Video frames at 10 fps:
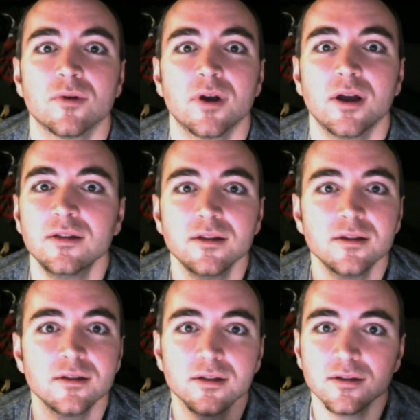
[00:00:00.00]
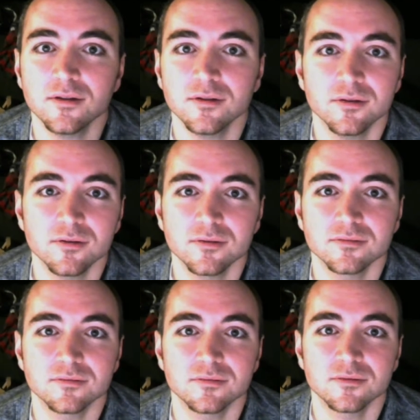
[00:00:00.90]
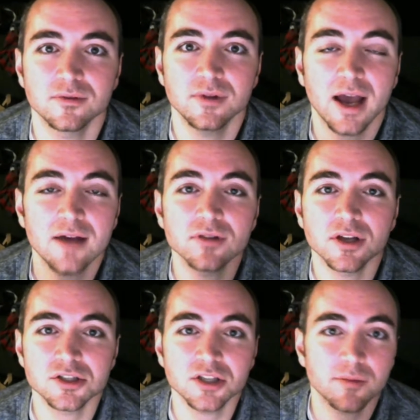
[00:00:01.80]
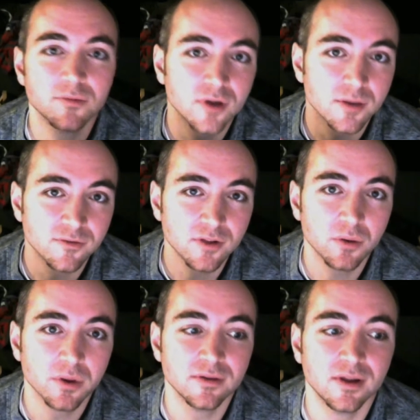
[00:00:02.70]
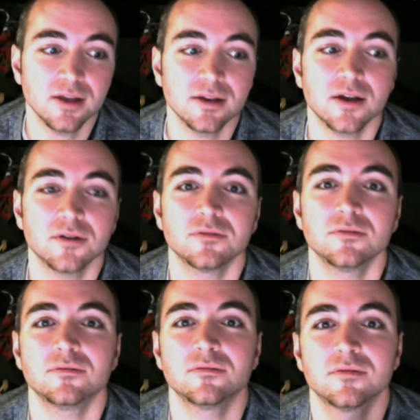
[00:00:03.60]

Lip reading: And the avalanche kept flowing, taking down